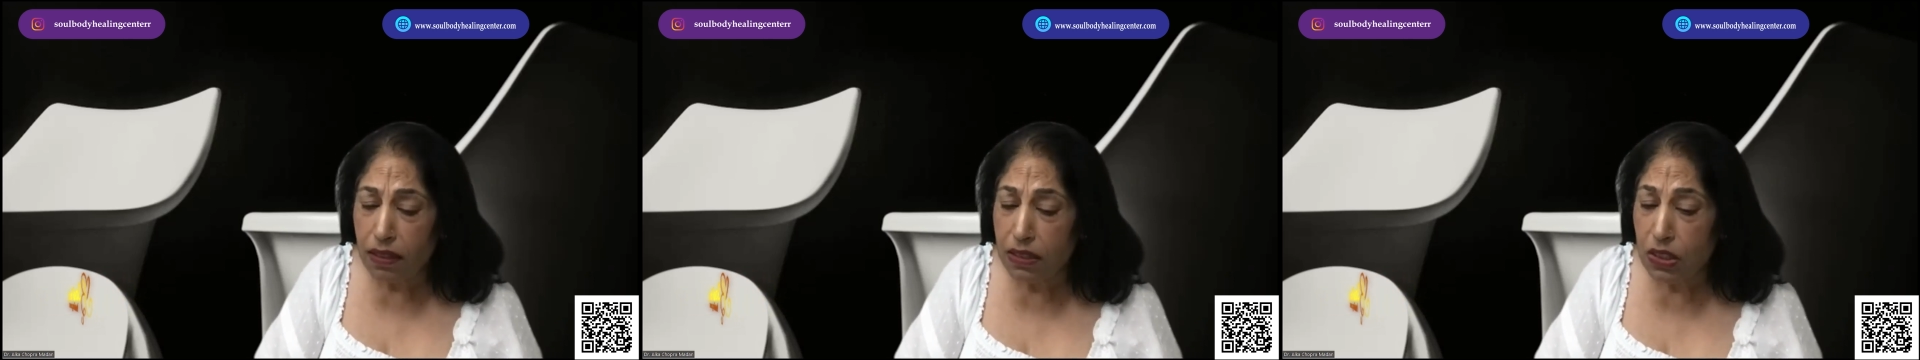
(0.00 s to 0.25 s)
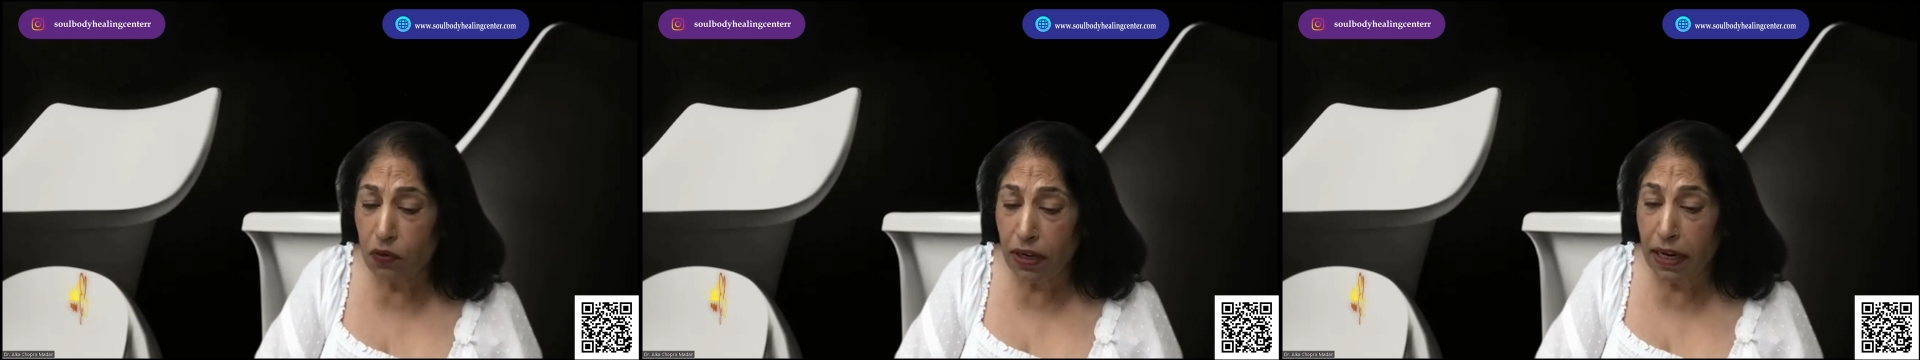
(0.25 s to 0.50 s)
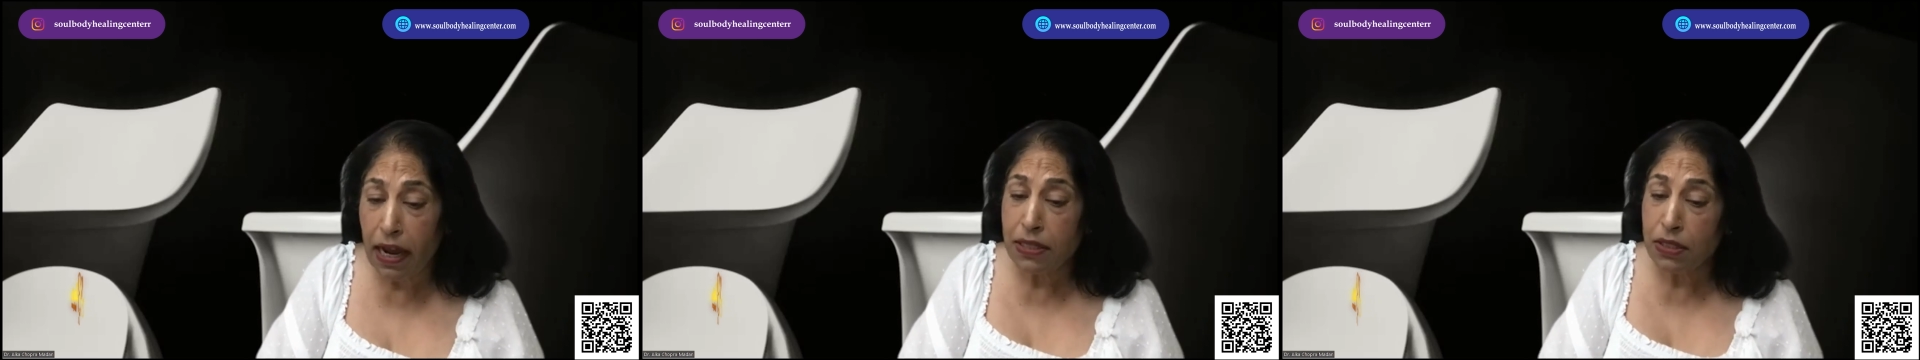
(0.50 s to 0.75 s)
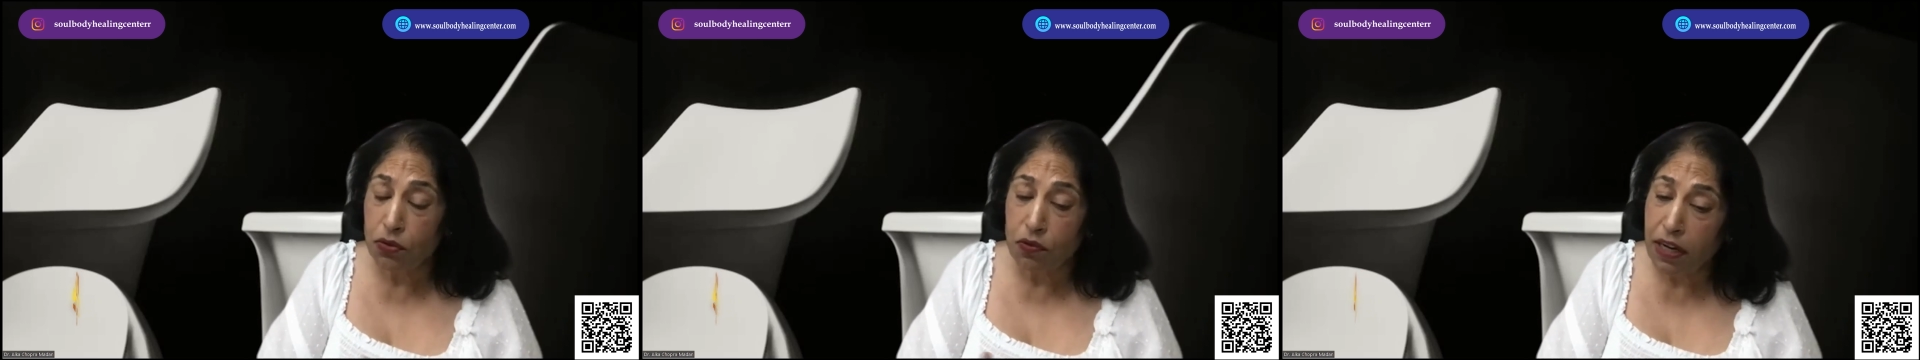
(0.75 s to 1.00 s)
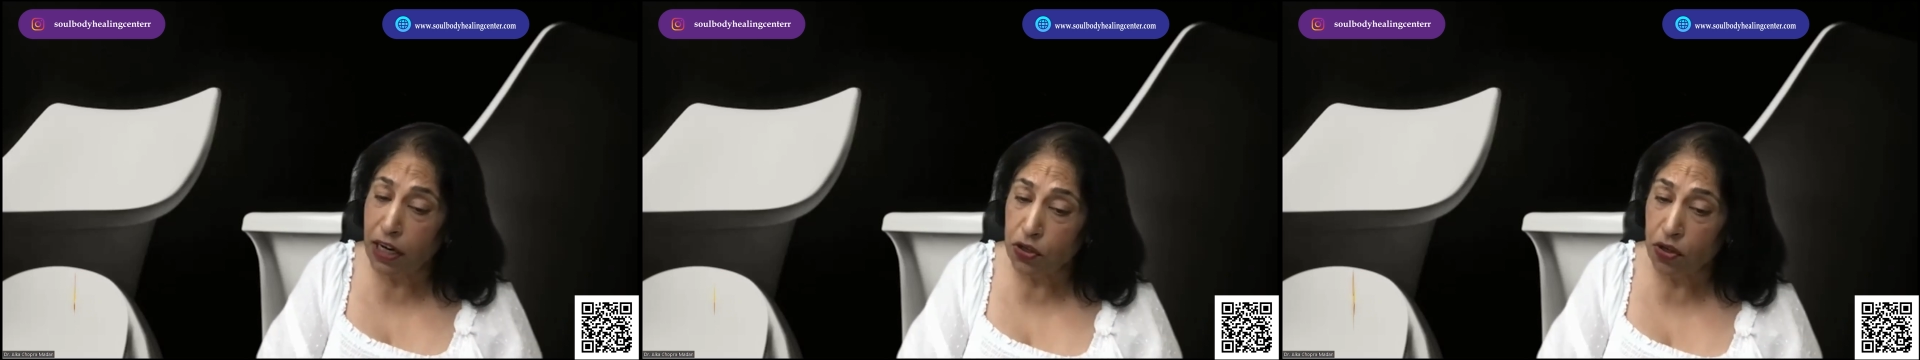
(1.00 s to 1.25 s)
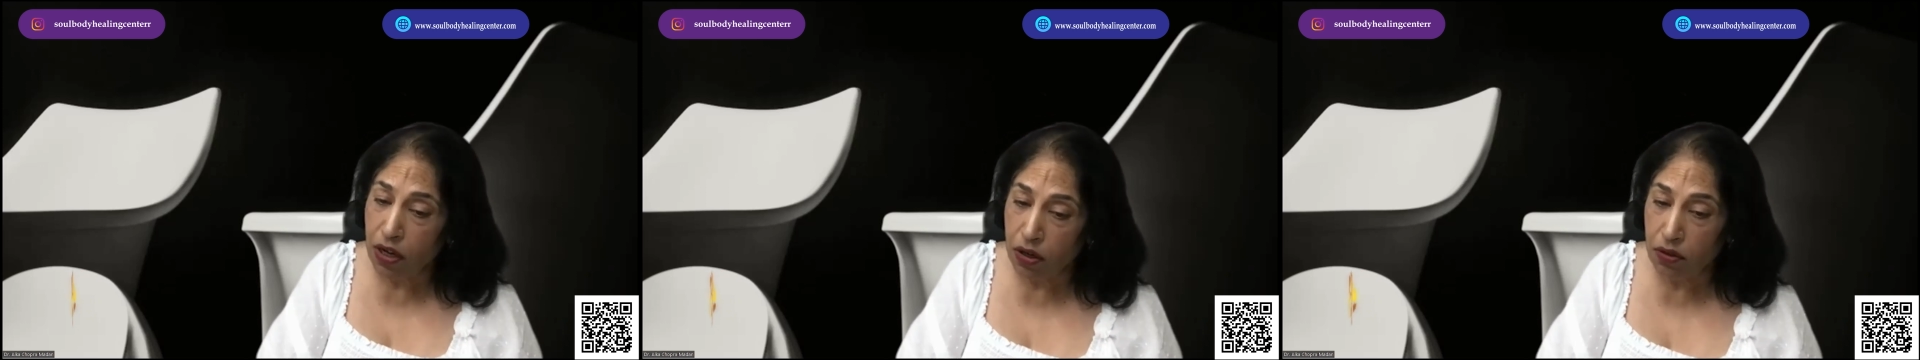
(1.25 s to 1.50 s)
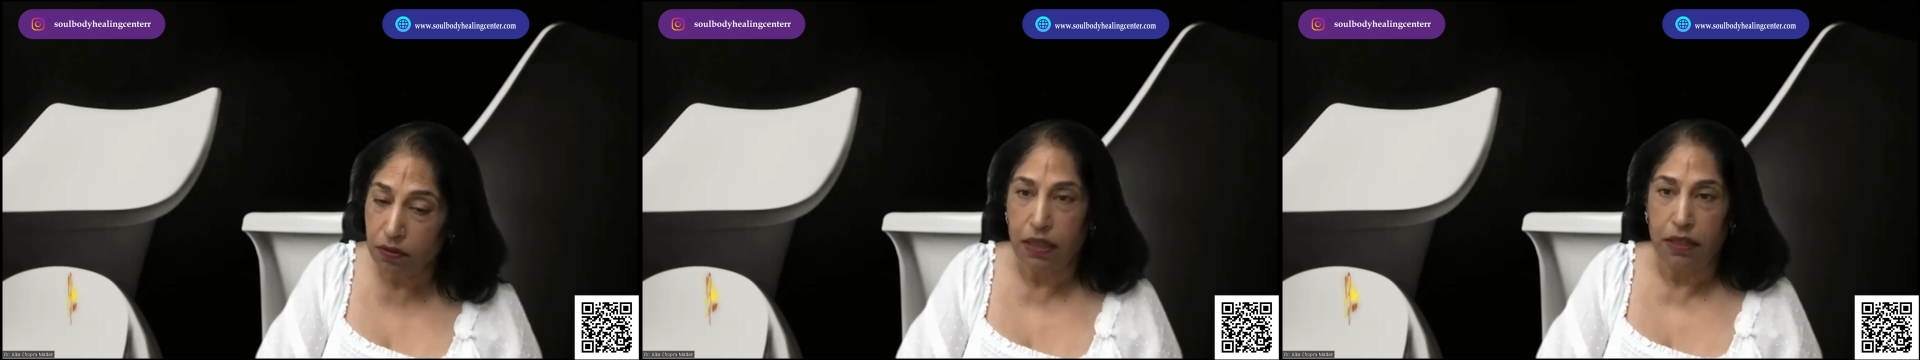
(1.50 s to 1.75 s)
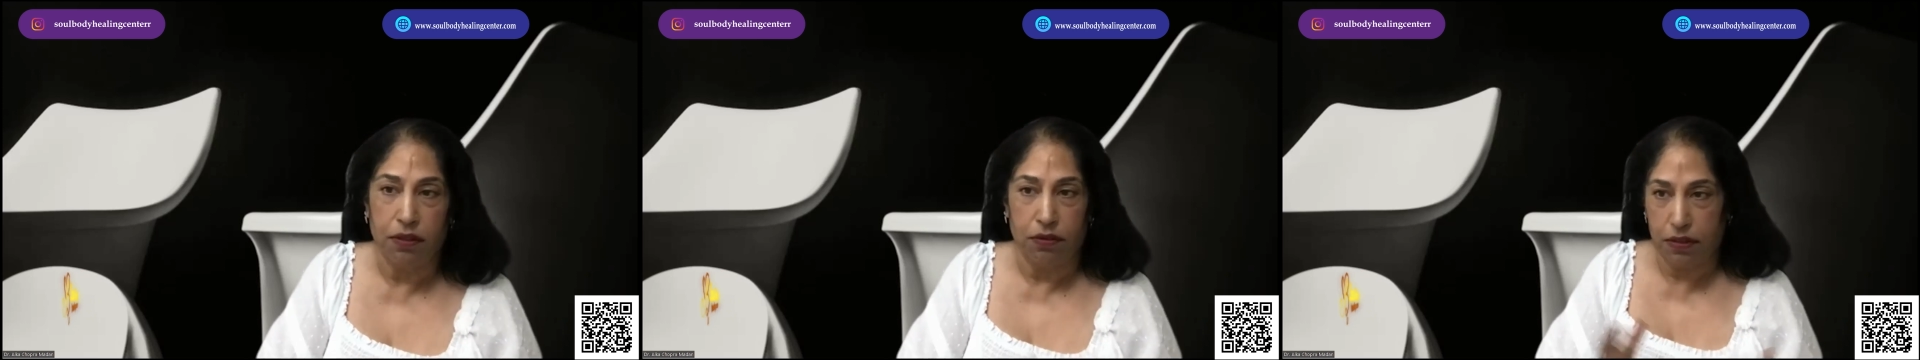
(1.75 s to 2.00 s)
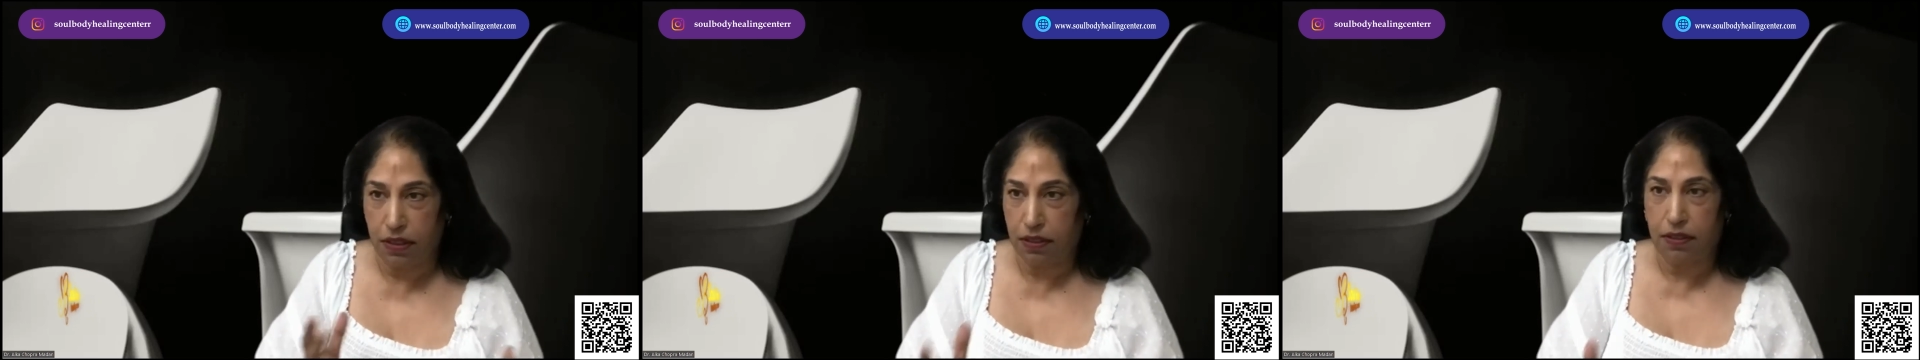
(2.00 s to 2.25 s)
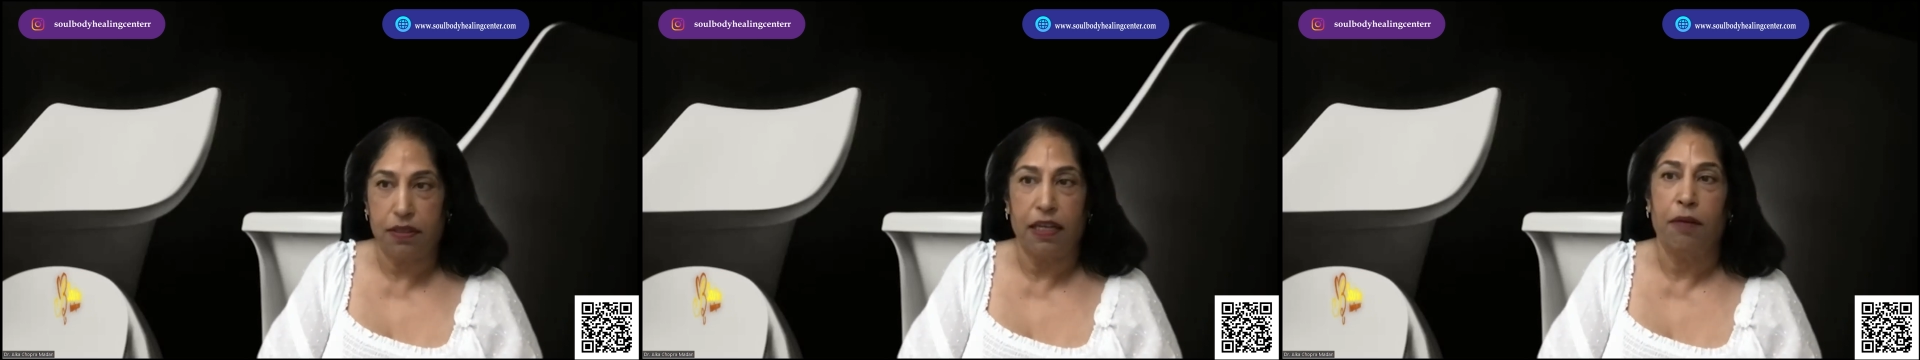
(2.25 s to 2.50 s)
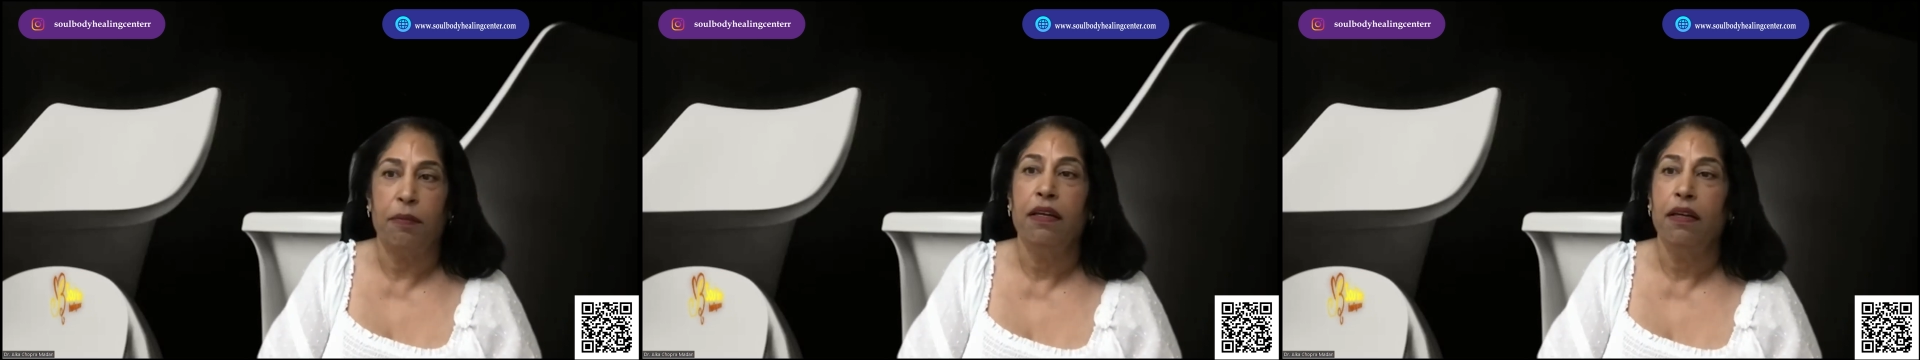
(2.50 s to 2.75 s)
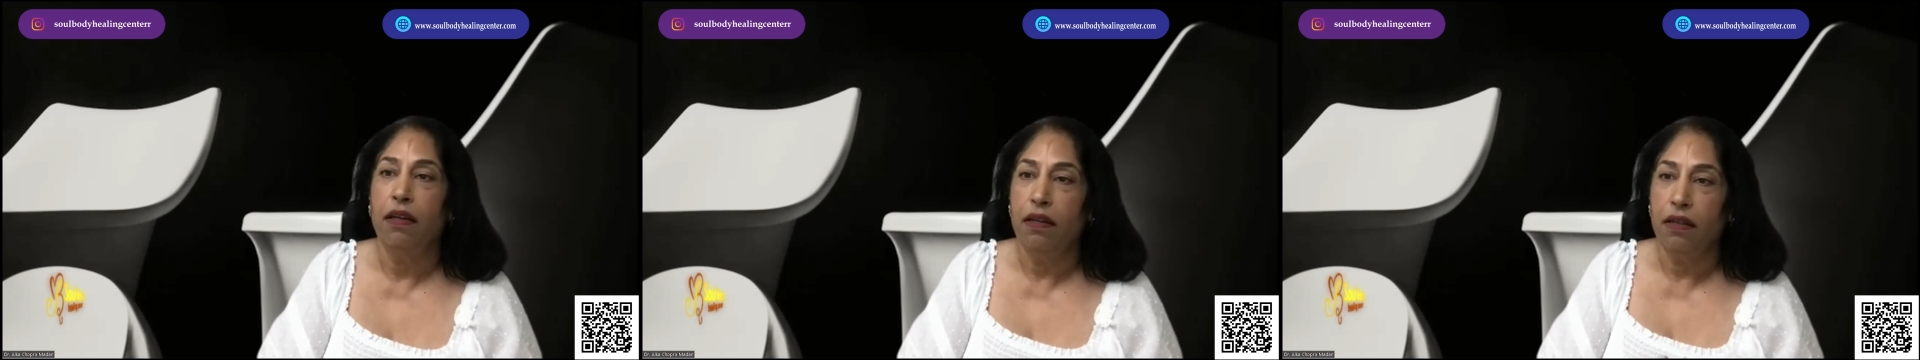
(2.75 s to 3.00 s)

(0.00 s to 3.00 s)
So when I ask you, where are you now? Then you just tell me.